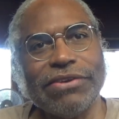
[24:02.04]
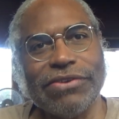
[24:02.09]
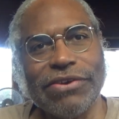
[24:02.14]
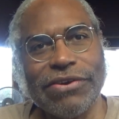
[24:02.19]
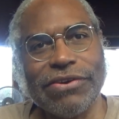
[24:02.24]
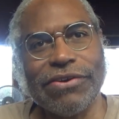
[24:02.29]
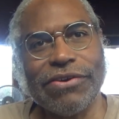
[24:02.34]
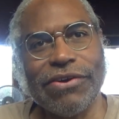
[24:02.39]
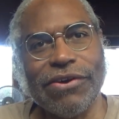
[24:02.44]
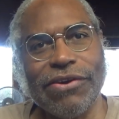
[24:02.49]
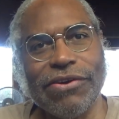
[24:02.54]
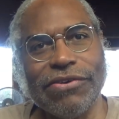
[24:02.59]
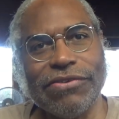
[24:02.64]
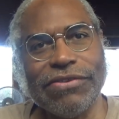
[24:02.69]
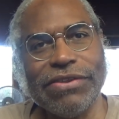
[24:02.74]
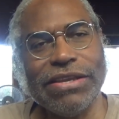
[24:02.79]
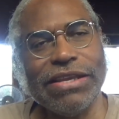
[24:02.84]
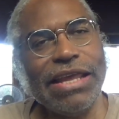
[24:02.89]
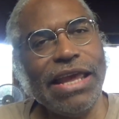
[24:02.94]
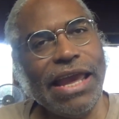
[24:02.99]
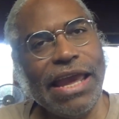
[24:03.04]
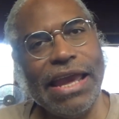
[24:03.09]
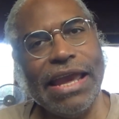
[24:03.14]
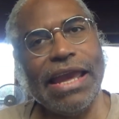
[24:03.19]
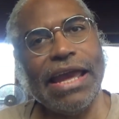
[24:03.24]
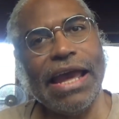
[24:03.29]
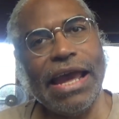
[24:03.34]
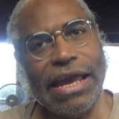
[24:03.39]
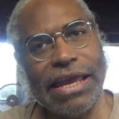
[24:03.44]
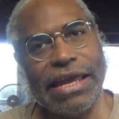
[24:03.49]
Tucker Carlson, hey,
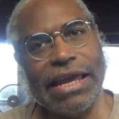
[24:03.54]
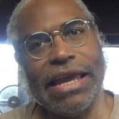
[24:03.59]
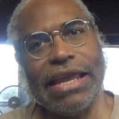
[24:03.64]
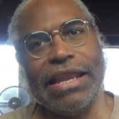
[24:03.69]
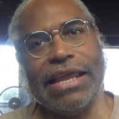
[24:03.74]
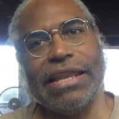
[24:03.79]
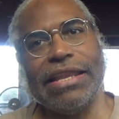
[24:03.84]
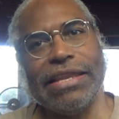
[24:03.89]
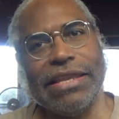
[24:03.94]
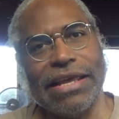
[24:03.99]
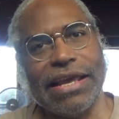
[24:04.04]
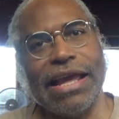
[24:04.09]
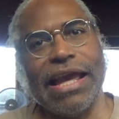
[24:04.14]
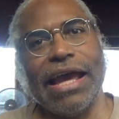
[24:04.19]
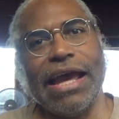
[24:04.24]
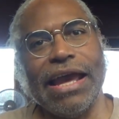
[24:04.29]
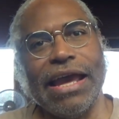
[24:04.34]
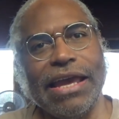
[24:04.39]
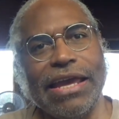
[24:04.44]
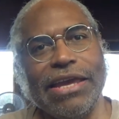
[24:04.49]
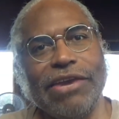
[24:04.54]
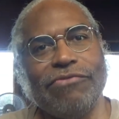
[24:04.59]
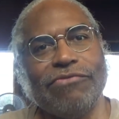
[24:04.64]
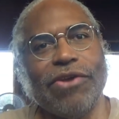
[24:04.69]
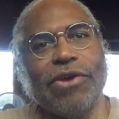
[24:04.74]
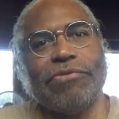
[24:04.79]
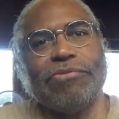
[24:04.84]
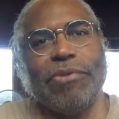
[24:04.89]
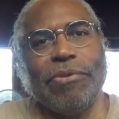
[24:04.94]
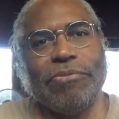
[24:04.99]
I get it. The guy, he
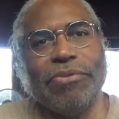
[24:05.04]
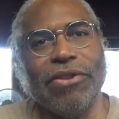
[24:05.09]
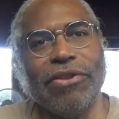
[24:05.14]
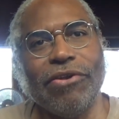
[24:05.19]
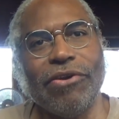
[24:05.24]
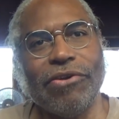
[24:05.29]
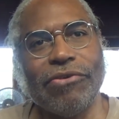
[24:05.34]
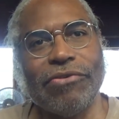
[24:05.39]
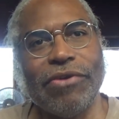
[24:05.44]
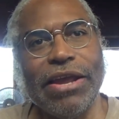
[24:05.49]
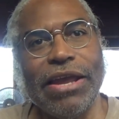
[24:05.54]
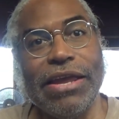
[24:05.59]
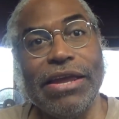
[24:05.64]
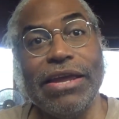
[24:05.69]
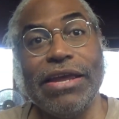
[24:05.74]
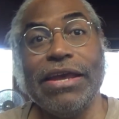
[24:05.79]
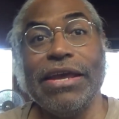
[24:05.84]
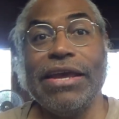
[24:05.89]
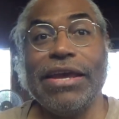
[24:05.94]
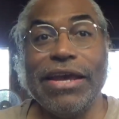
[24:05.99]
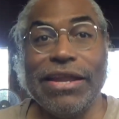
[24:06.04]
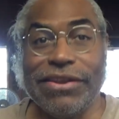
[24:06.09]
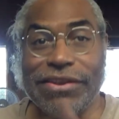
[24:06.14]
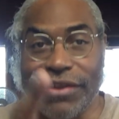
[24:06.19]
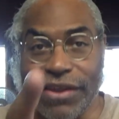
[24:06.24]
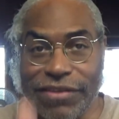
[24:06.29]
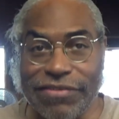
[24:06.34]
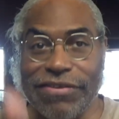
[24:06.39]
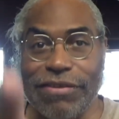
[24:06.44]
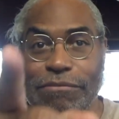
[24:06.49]
rubs people the wrong way. It
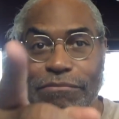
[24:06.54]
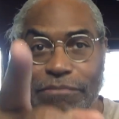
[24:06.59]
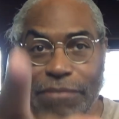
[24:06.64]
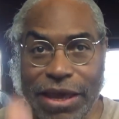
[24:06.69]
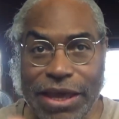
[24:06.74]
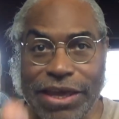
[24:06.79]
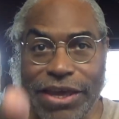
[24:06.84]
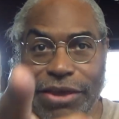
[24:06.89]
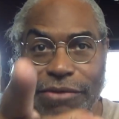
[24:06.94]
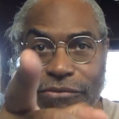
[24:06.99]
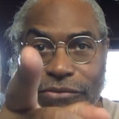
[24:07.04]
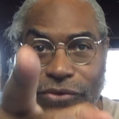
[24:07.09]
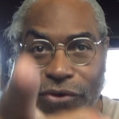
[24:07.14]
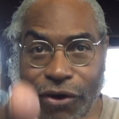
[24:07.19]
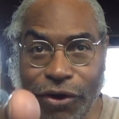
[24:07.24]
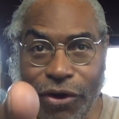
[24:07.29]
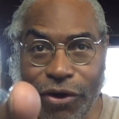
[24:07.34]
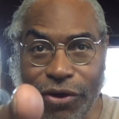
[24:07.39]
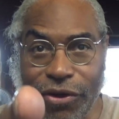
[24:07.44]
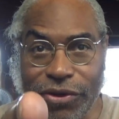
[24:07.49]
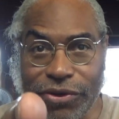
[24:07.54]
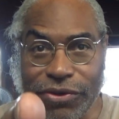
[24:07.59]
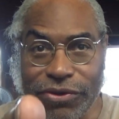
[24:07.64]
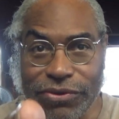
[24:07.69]
doesn't make him wrong.